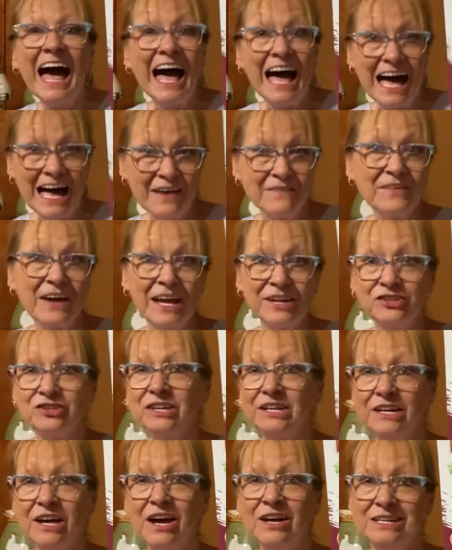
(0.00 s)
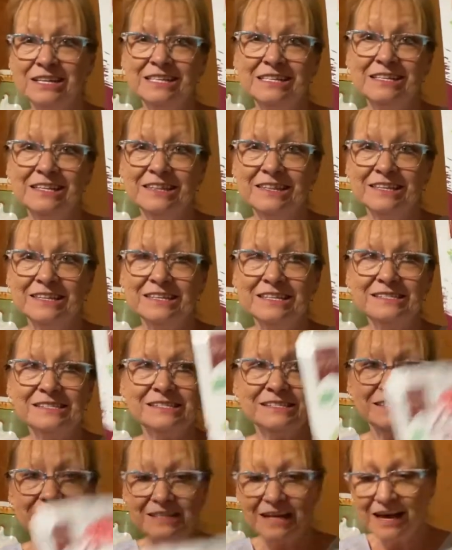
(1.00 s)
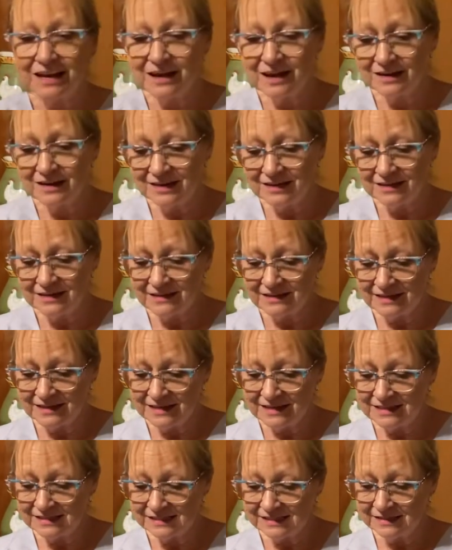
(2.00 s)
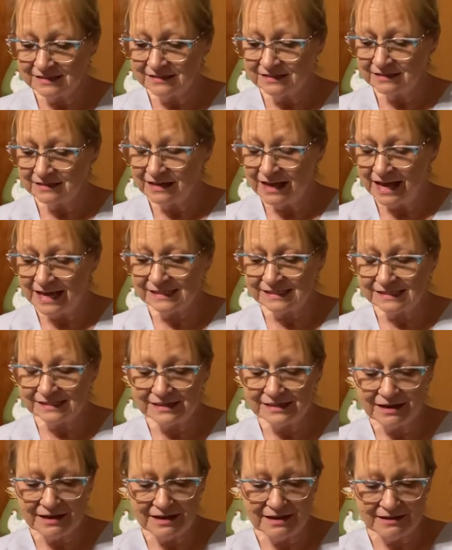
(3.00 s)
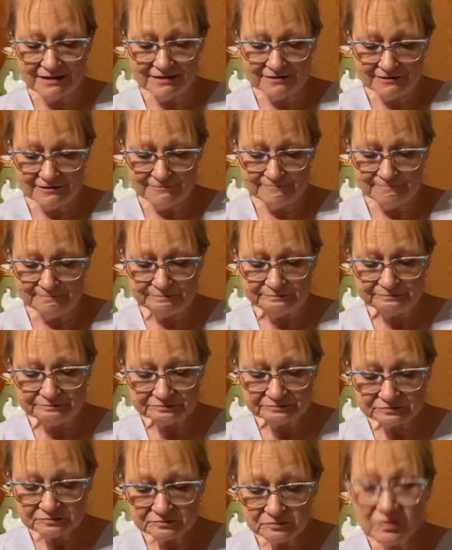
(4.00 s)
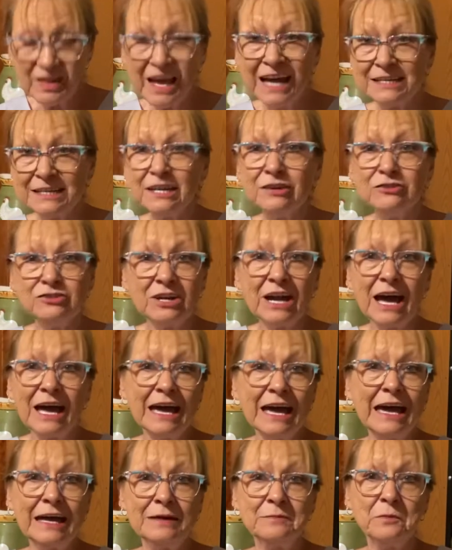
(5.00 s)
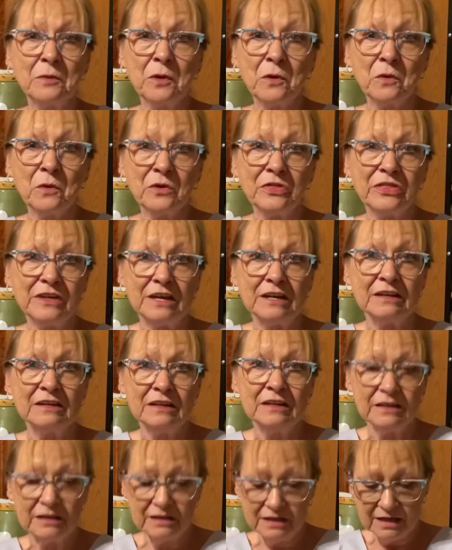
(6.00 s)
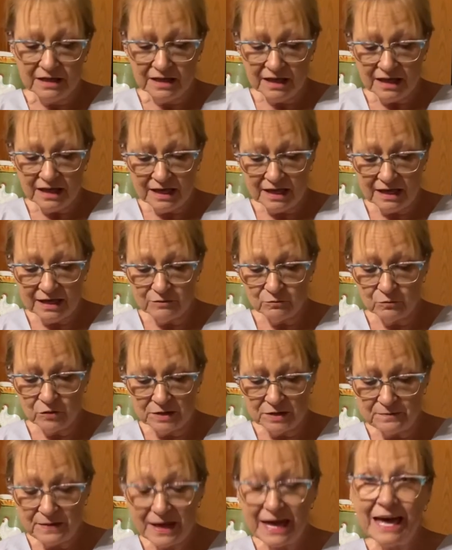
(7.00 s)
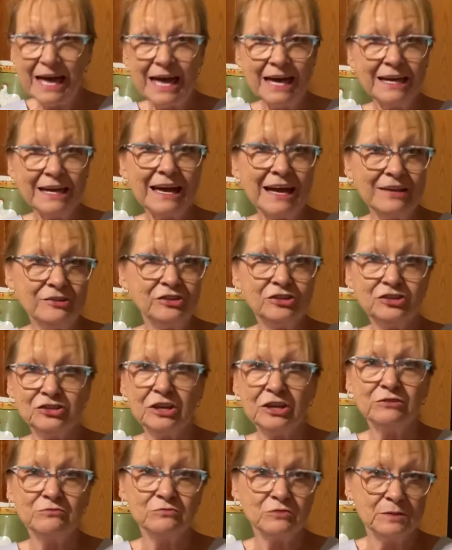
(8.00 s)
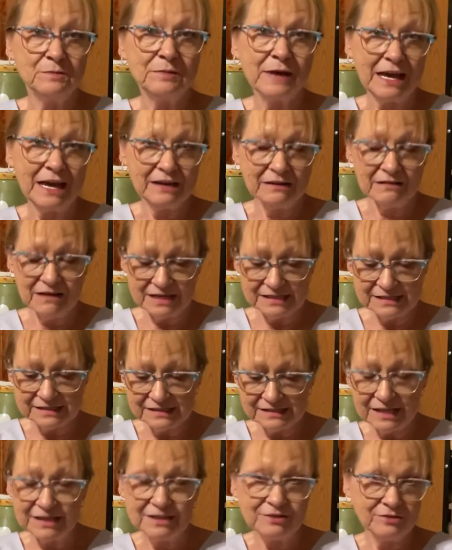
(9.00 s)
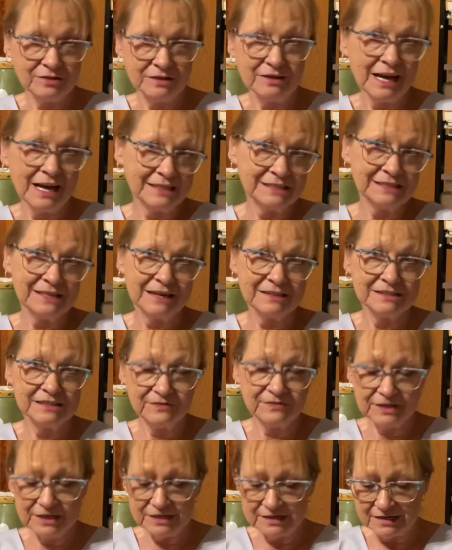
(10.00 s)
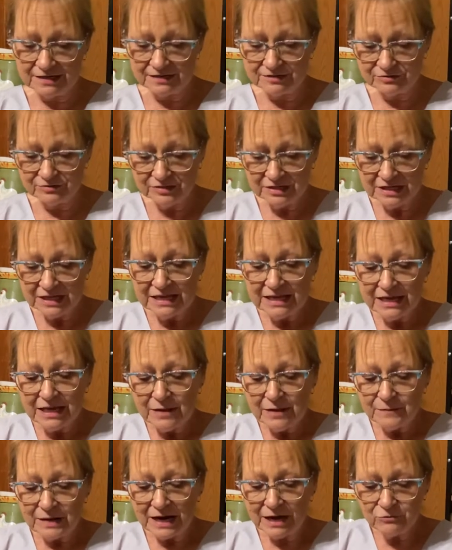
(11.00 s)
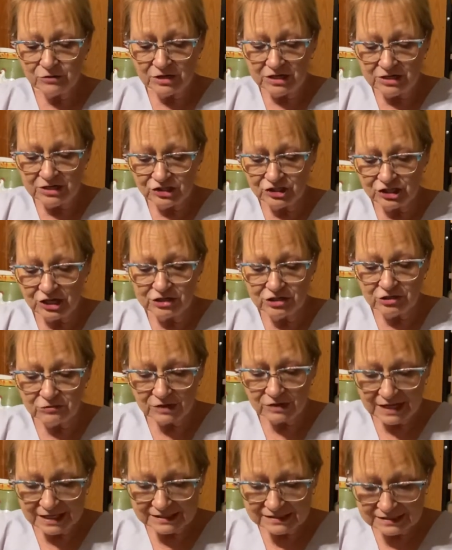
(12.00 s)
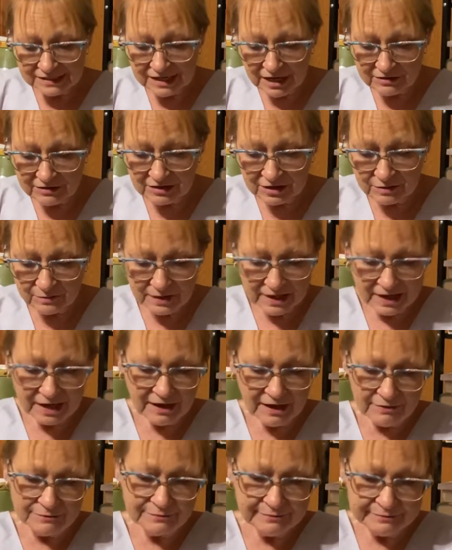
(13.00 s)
I've actually got into these. I got into these last night. I told you I had more than one pack. I just showed one pack in last night's video. But I wanted to show you what I was talking about